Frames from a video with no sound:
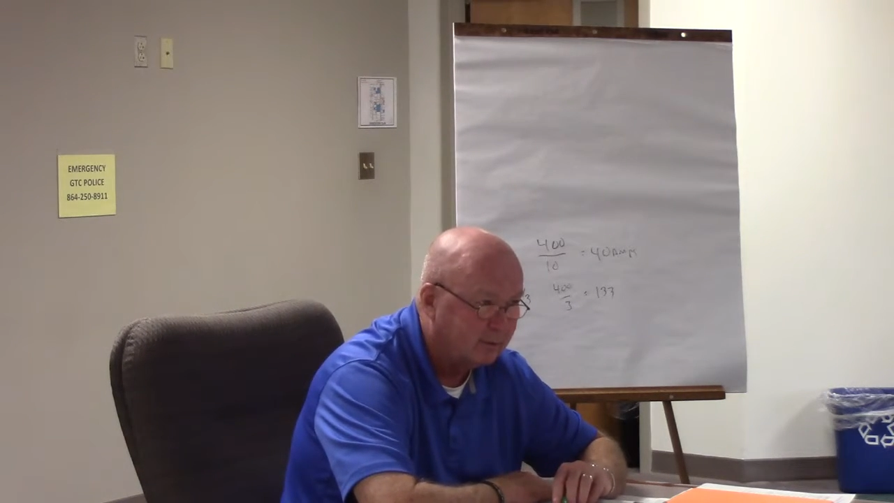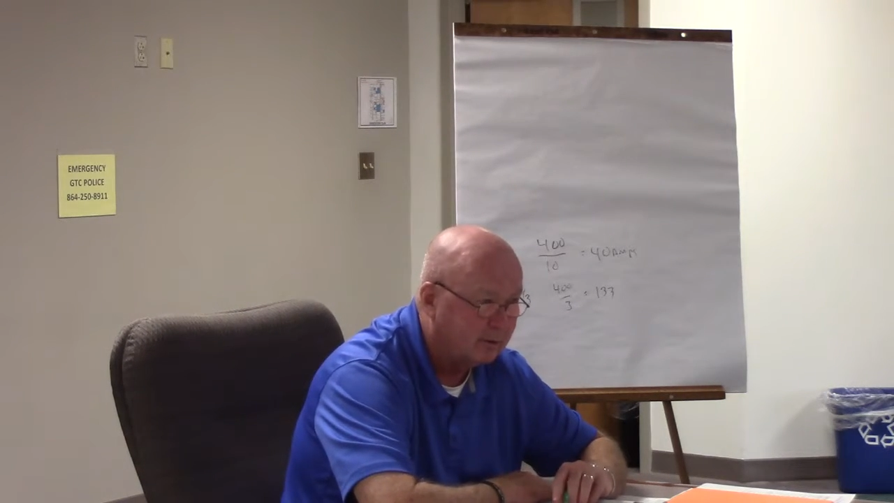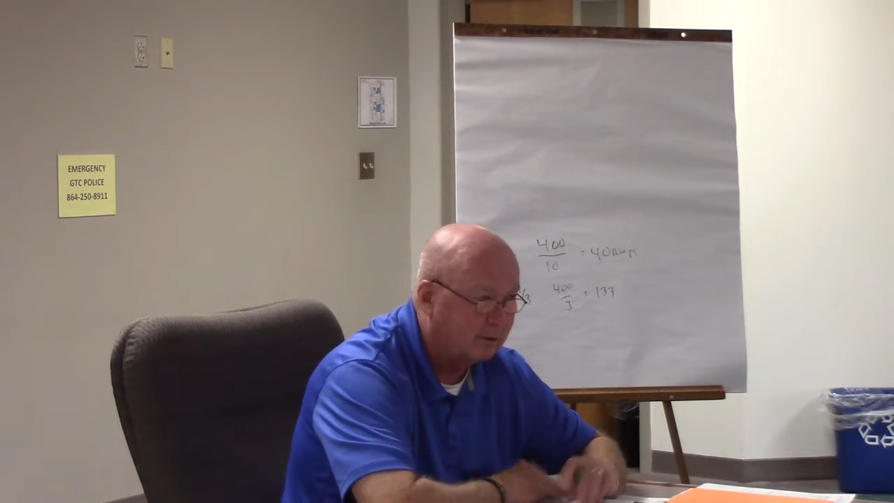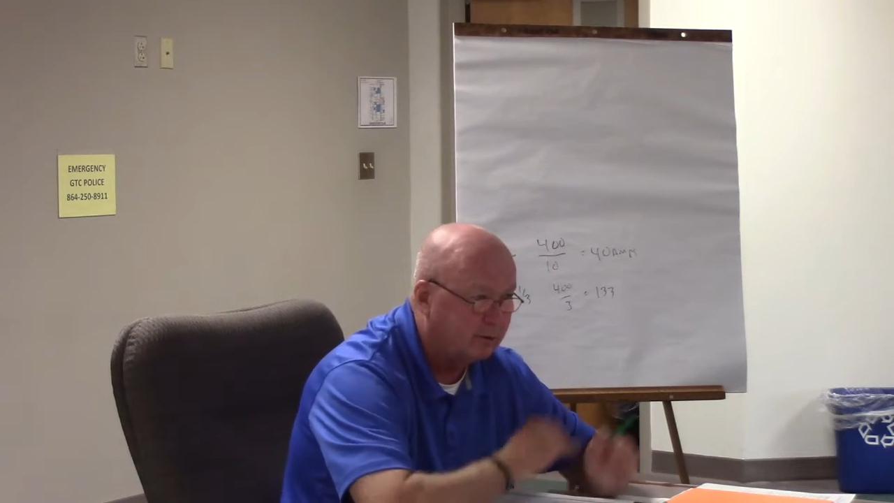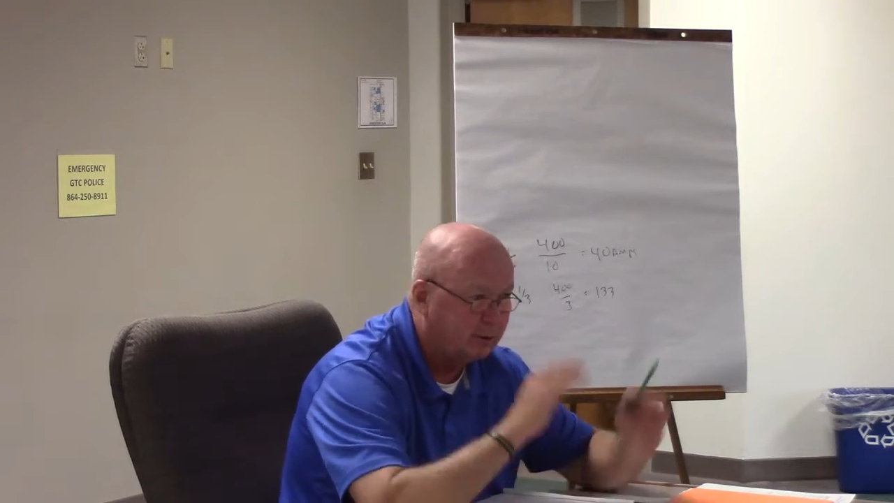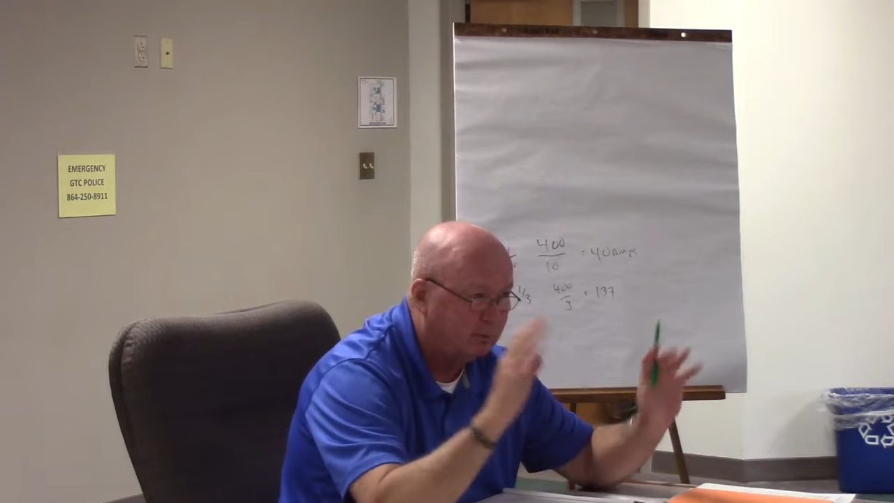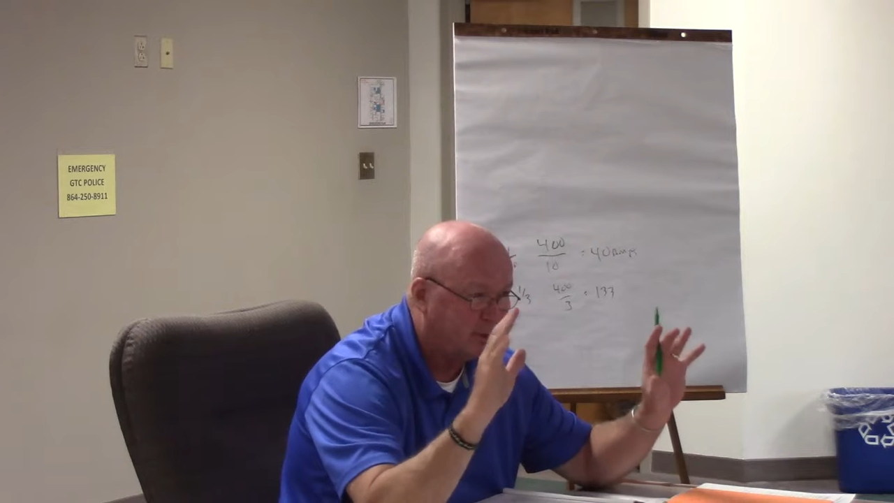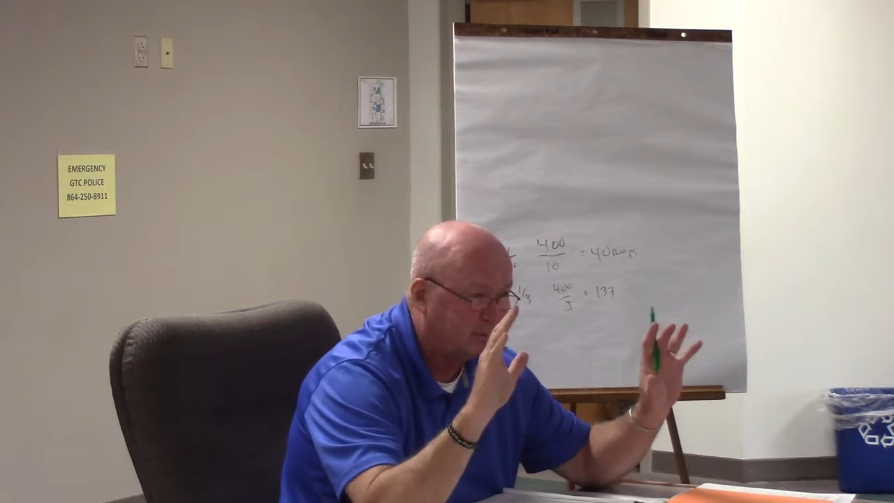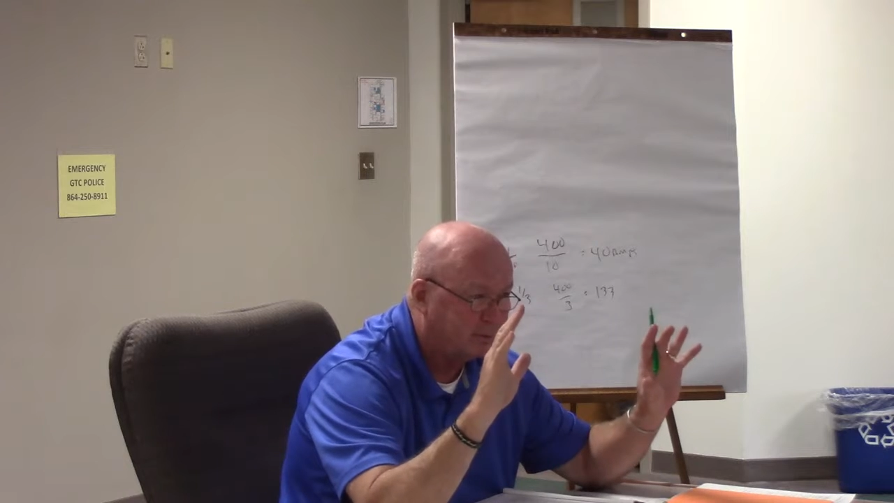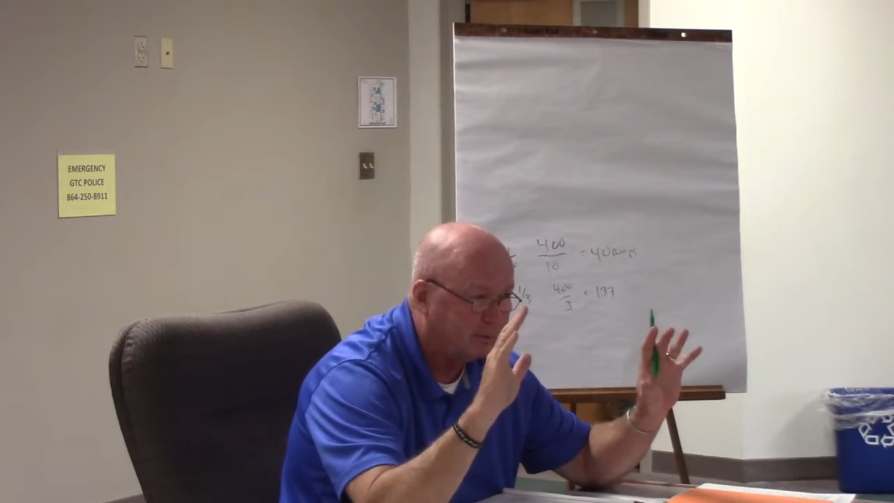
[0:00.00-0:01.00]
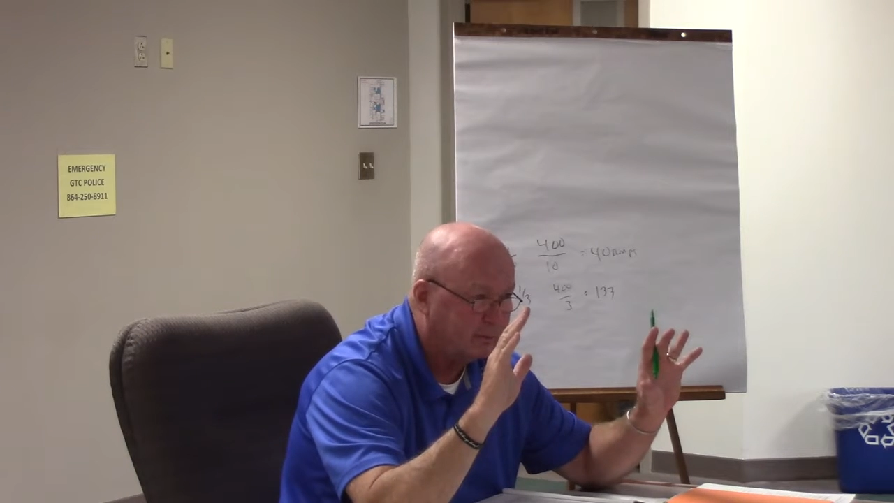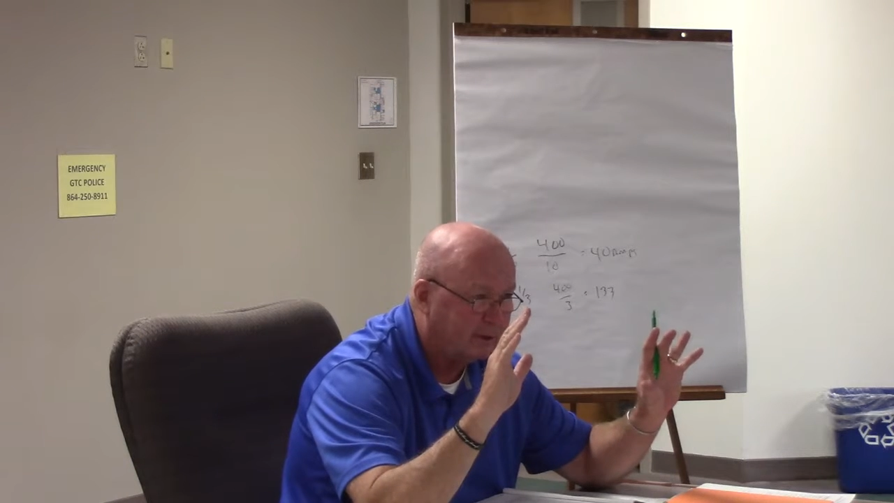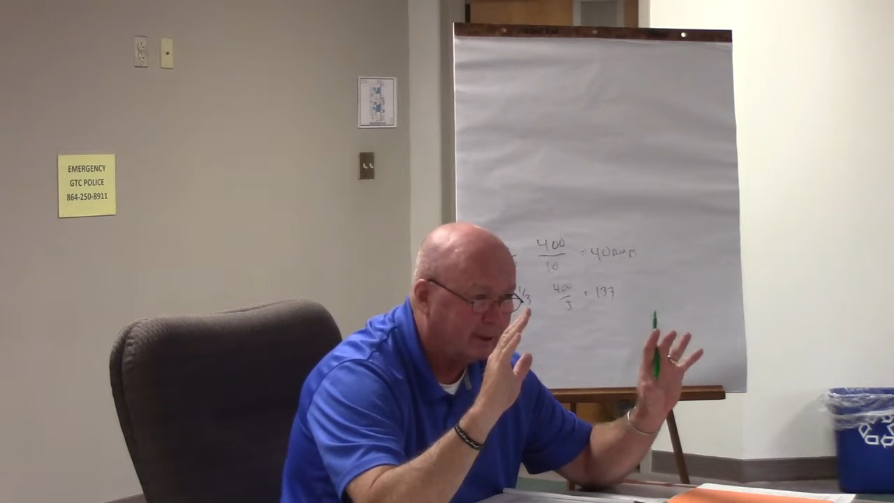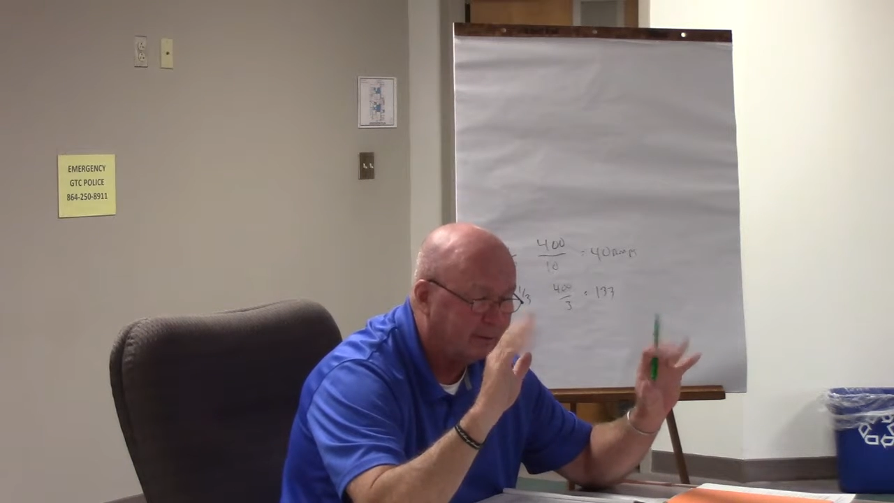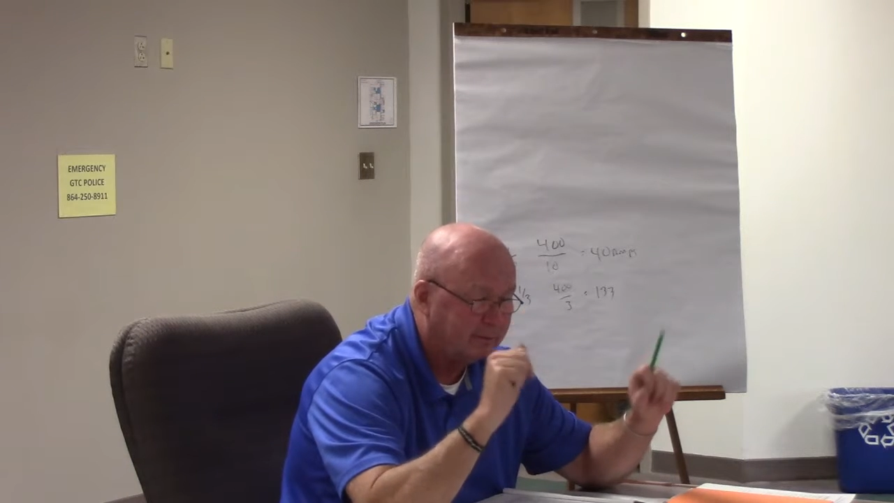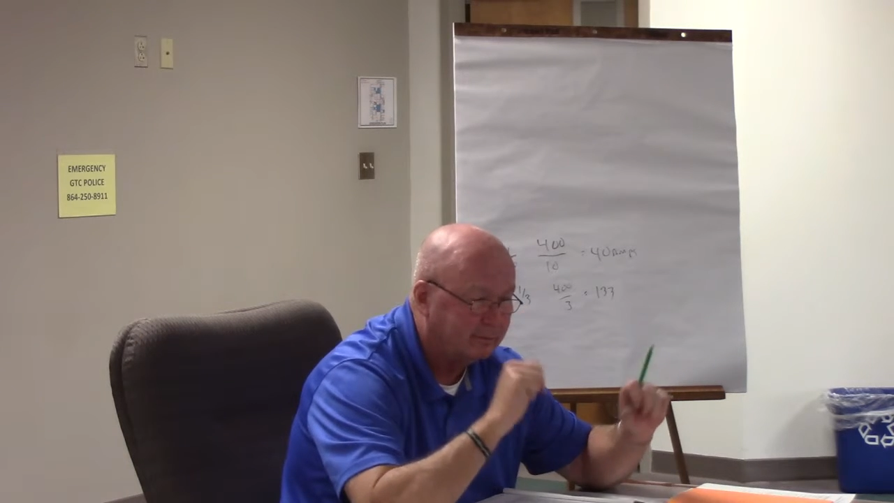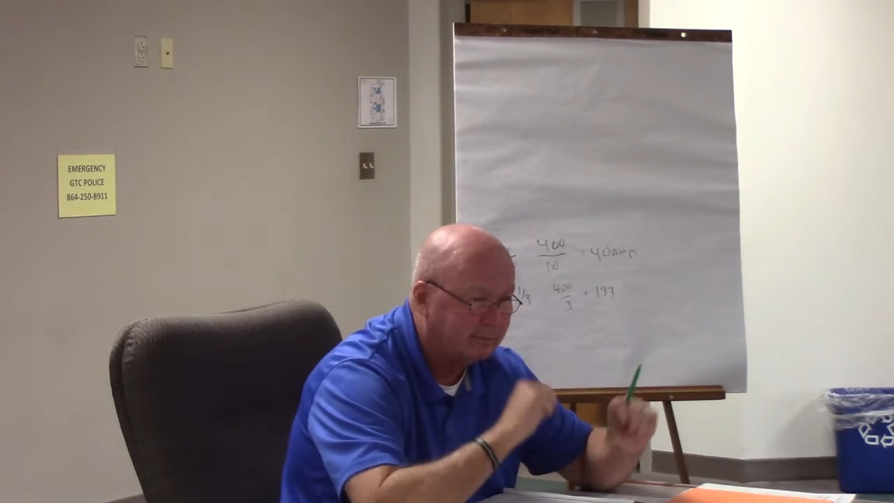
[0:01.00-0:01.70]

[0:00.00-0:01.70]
We're not going to do multiple, right?